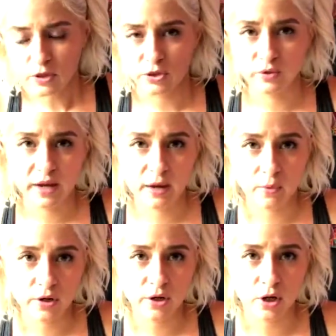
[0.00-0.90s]
So now we're
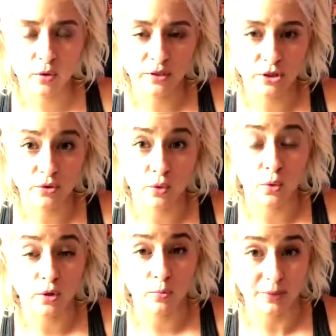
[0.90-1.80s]
going to go into the
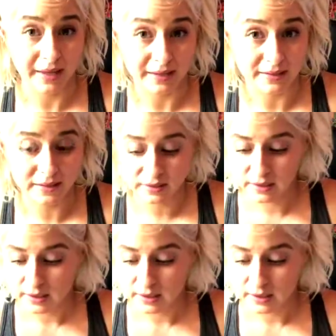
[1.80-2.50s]
oil blends.